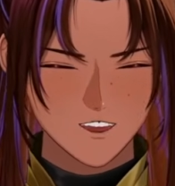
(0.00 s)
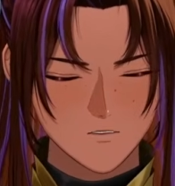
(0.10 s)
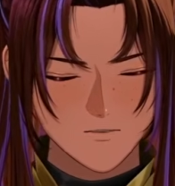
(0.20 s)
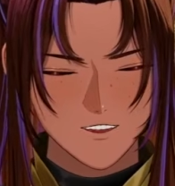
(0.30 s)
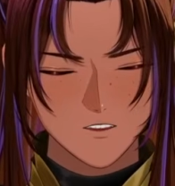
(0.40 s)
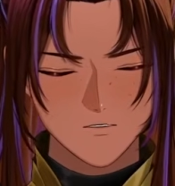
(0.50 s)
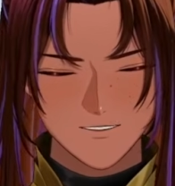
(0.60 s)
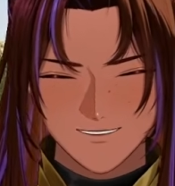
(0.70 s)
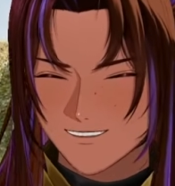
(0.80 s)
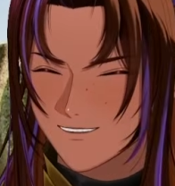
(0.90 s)
rank
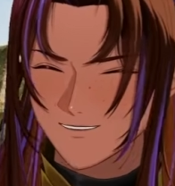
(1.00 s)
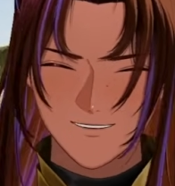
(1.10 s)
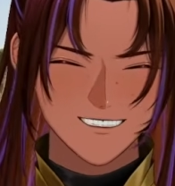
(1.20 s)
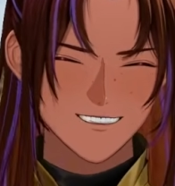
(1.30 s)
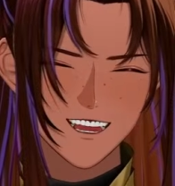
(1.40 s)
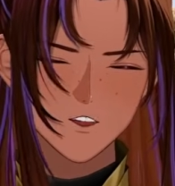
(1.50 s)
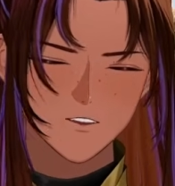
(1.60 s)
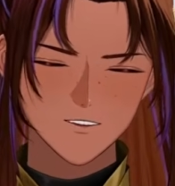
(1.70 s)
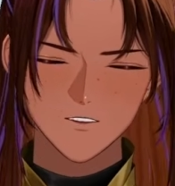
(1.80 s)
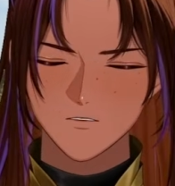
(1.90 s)
1, it's not that good.
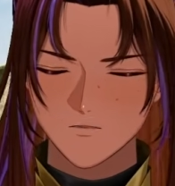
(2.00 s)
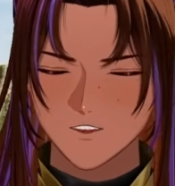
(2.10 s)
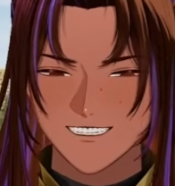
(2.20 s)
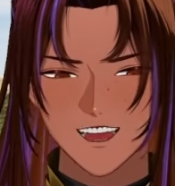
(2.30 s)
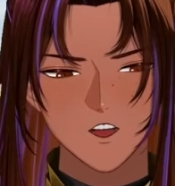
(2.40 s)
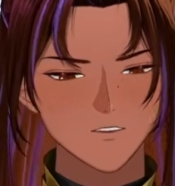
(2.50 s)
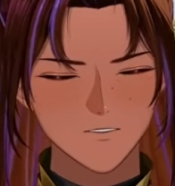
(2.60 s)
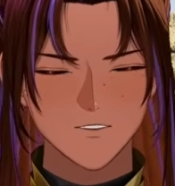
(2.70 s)
It's 1 hour of